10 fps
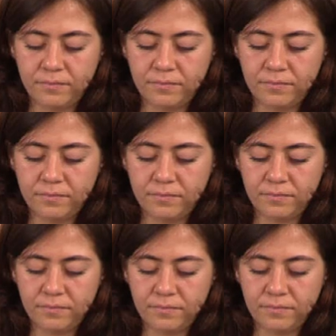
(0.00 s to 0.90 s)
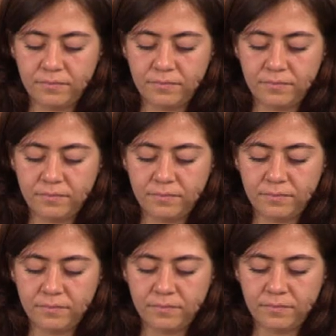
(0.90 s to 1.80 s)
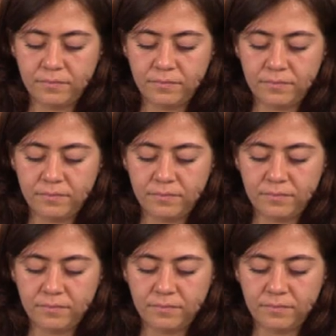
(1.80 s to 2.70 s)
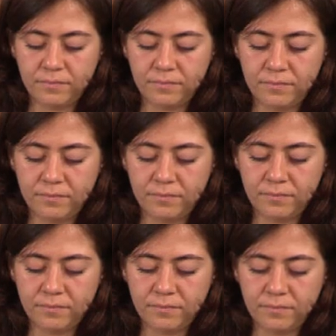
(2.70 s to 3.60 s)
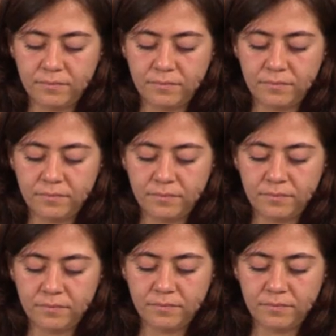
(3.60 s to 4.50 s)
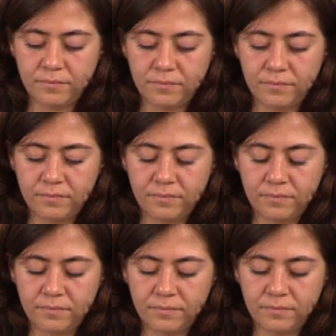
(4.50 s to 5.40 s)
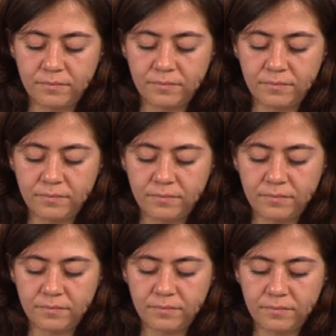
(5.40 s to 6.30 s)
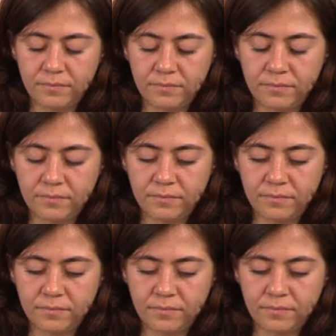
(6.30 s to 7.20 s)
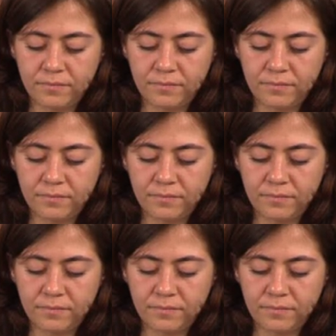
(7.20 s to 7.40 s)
(not speaking)